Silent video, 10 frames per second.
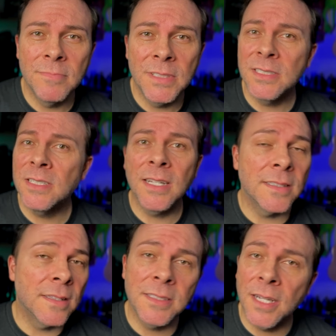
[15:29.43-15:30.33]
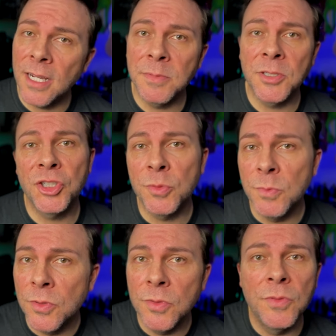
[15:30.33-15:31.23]
It's not the time to
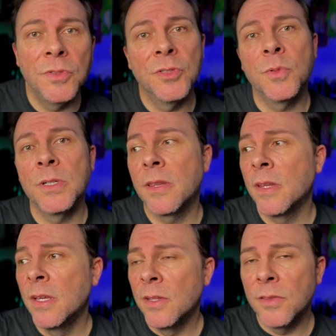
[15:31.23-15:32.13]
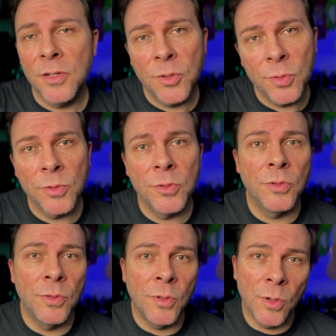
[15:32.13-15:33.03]
schmooze with the
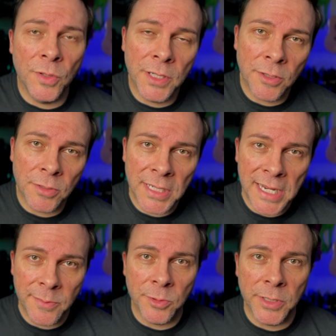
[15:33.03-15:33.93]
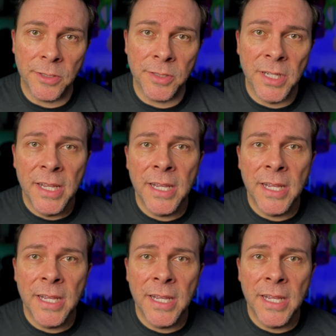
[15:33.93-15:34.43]
crew or the other table readers.